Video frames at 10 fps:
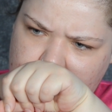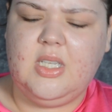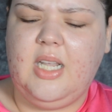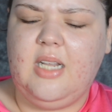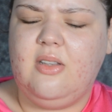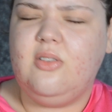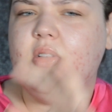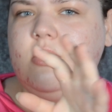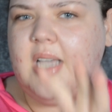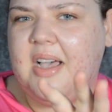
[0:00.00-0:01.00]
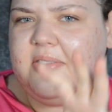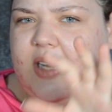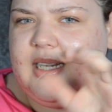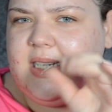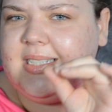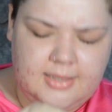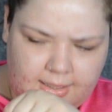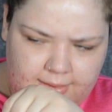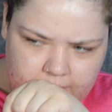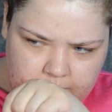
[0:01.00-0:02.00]
It does have like a
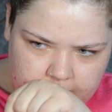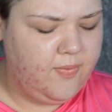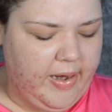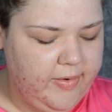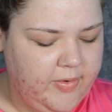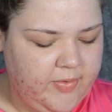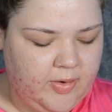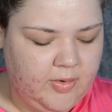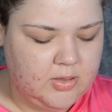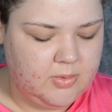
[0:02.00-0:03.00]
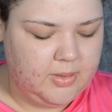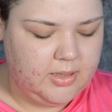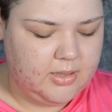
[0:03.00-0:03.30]
scent, very, very sweet.